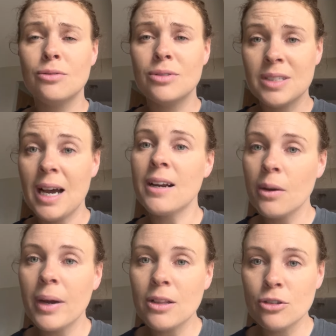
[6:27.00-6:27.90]
starting
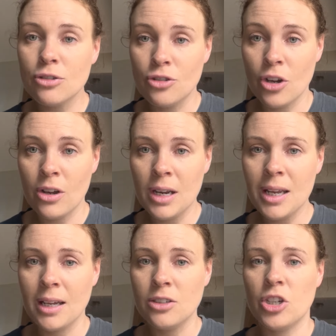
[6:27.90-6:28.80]
a weight loss
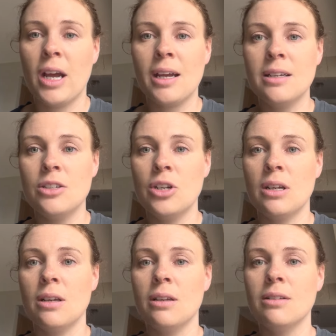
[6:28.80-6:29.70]
journey and
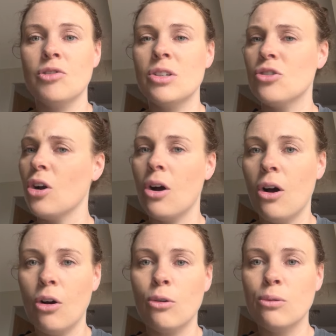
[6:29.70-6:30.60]
changing just your
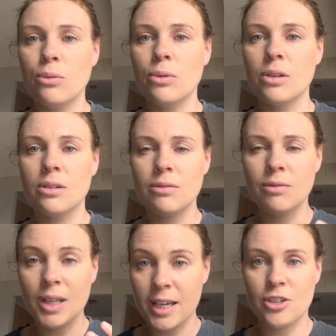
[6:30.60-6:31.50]
whole
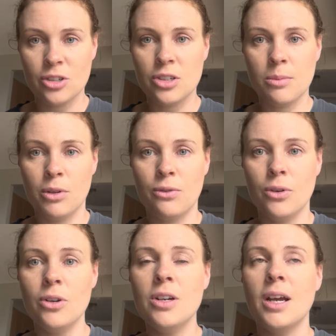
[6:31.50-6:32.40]
relationship with
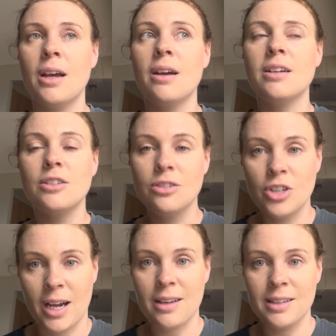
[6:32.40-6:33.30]
food,
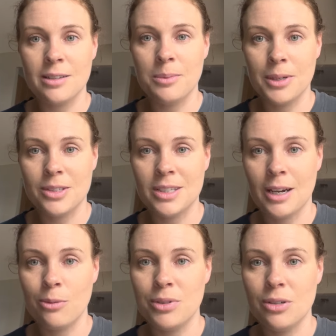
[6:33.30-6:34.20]
Jack is the person to
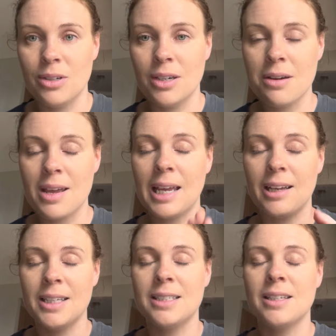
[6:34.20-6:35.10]
help you do it.
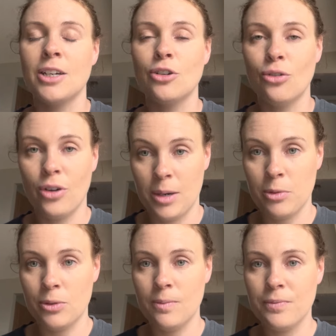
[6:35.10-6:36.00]
He is
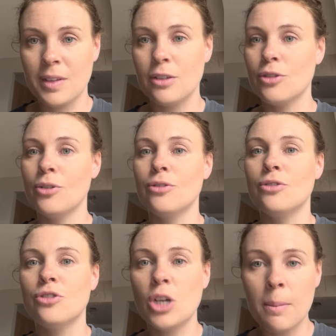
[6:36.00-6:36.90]
incredible. So
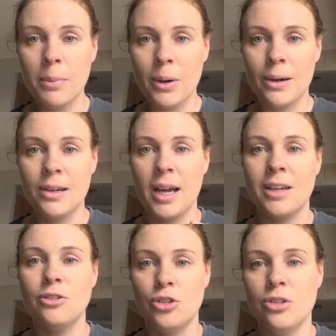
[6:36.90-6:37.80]
jump on
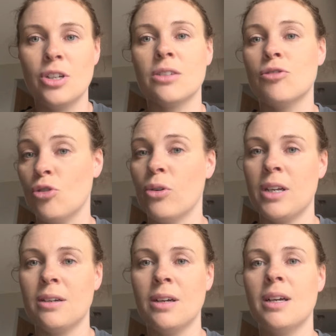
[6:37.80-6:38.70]
and just
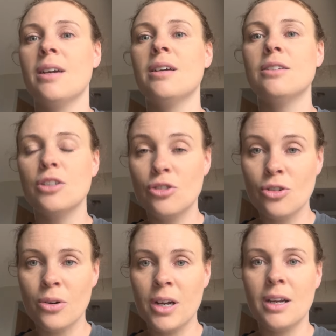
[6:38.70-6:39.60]
join. Just
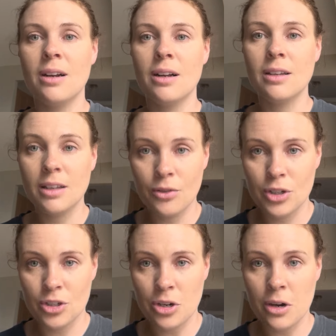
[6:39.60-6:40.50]
join, give it
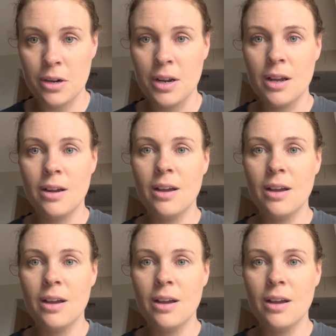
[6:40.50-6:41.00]
a shot.